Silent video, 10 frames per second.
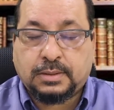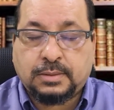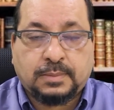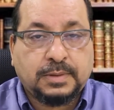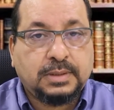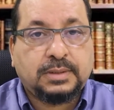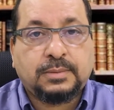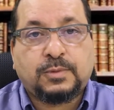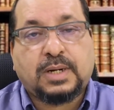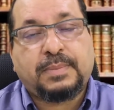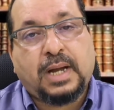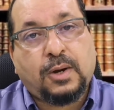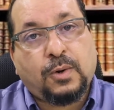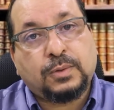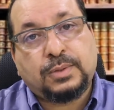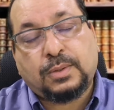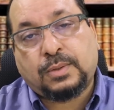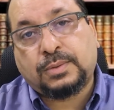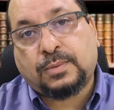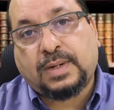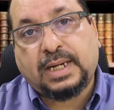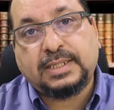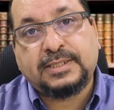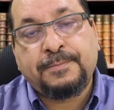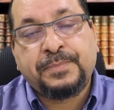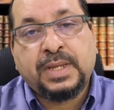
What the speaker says: commodity Murabahah or otherwise.